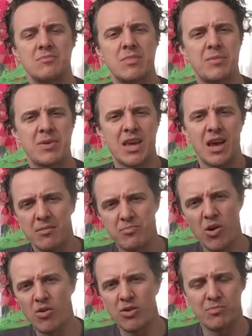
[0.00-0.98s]
maybe get a
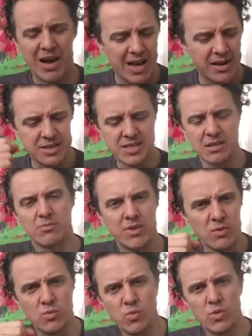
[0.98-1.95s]
pot and a pan and
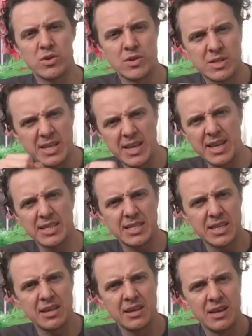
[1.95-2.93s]
something wooden to hit
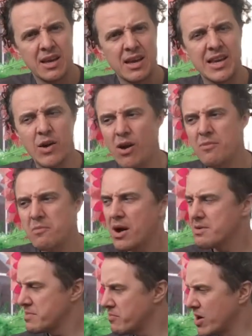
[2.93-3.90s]
it. Now
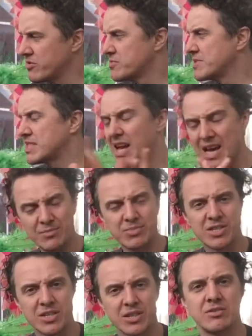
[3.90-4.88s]
my, my room is
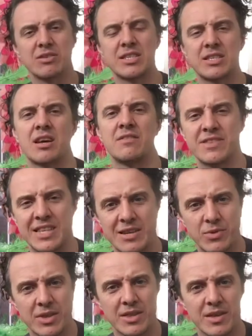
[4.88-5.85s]
absolutely stuffed here
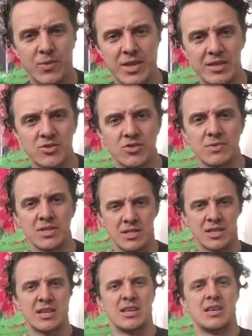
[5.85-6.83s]
with, with
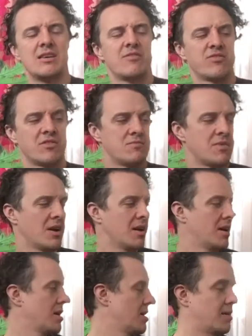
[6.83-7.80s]
instruments. From
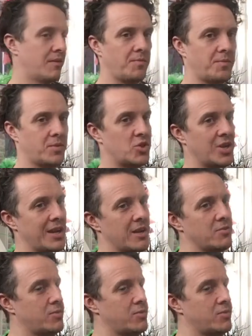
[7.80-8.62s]
uh, cello,